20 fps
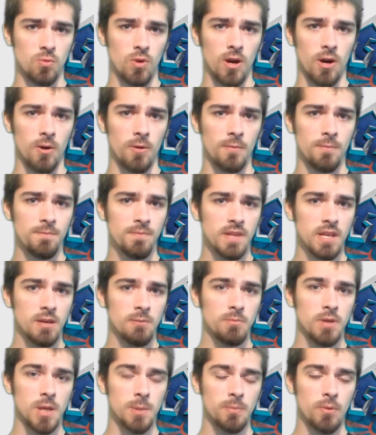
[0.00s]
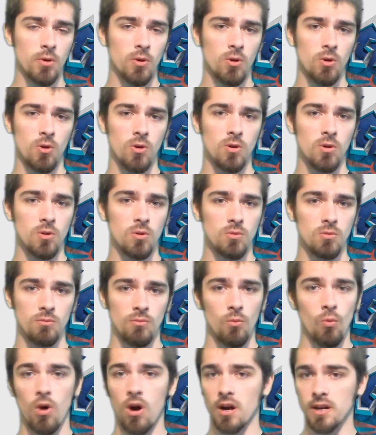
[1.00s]
as well. People
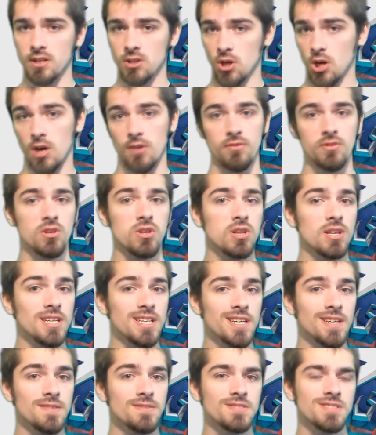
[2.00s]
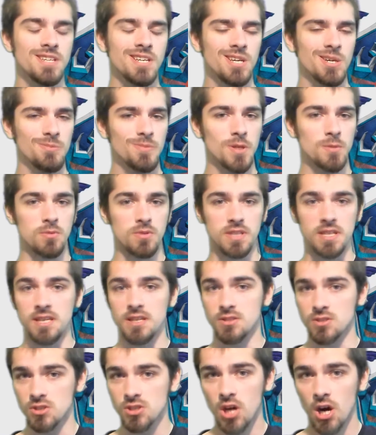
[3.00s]
walking off cliffs, people
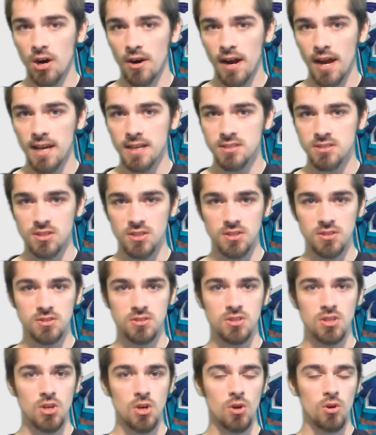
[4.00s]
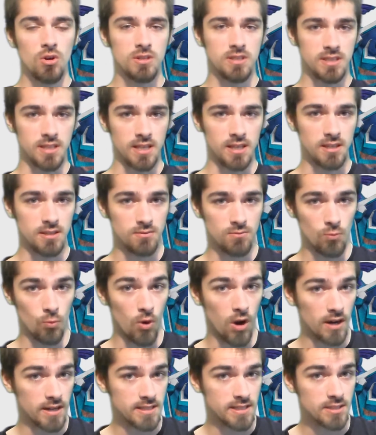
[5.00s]
getting into car accidents,
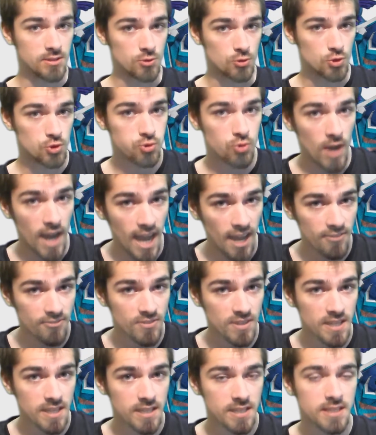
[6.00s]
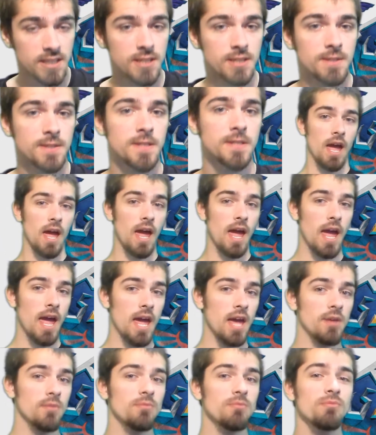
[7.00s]
walking into traffic,
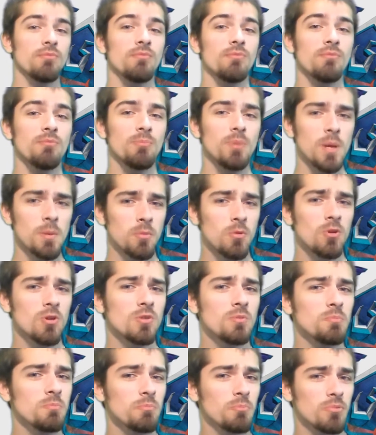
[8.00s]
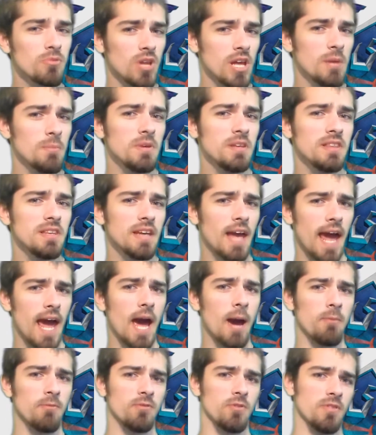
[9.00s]
and people are blaming the
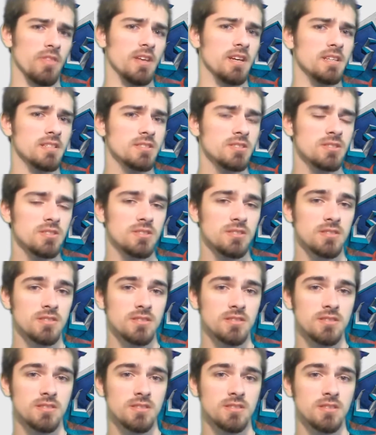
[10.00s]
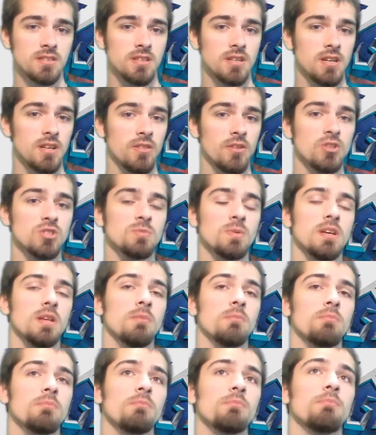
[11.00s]
app for this. There's
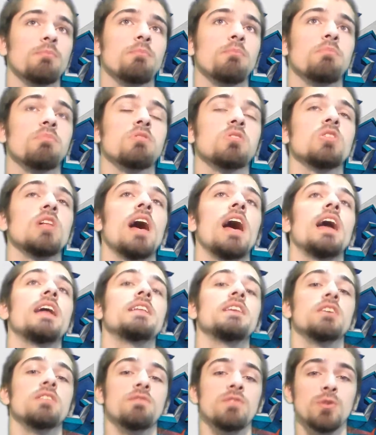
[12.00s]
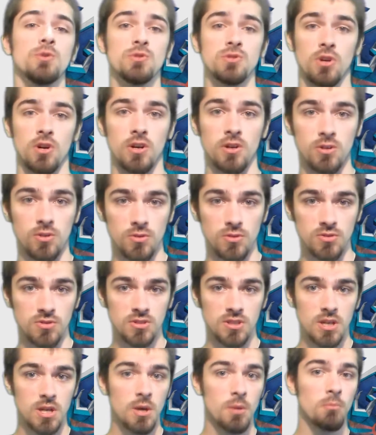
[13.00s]
been plenty of news
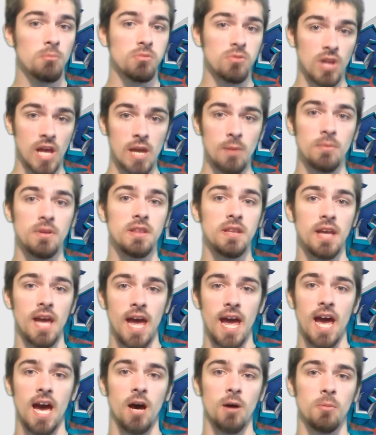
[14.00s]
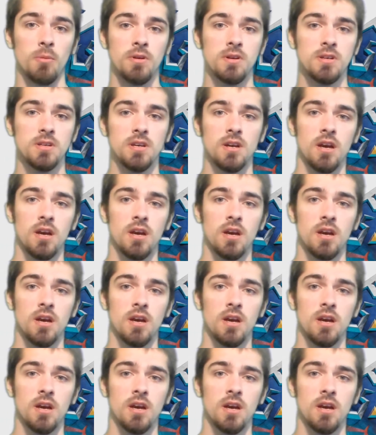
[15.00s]
articles blaming the app